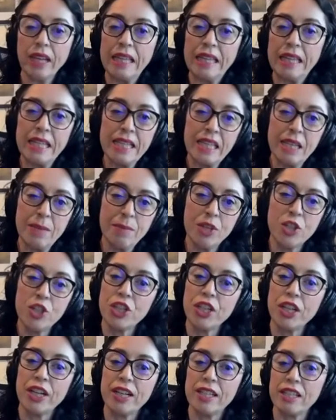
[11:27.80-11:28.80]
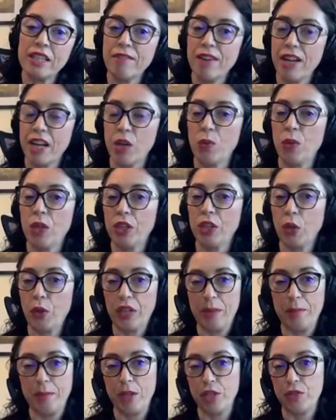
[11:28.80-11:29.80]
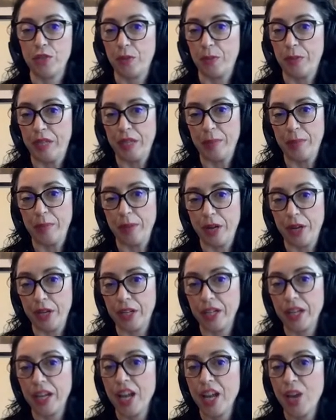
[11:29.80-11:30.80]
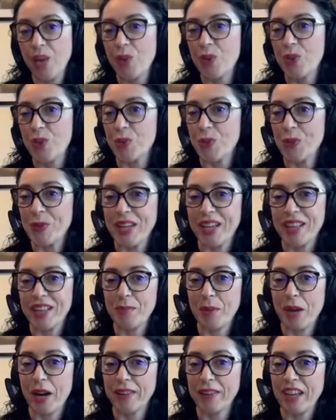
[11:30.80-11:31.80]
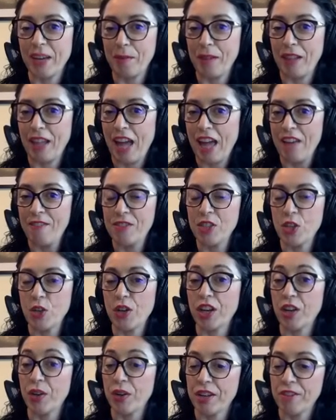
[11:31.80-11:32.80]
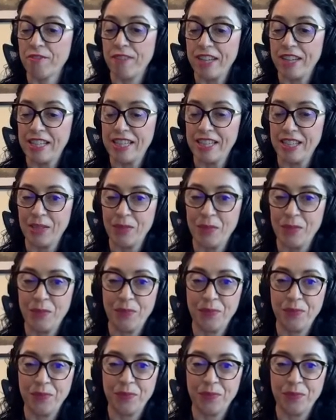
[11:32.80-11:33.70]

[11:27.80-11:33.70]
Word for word: And this image here is the very well-known image from Ina Berg, which represents maritime lives on a Greek vessel.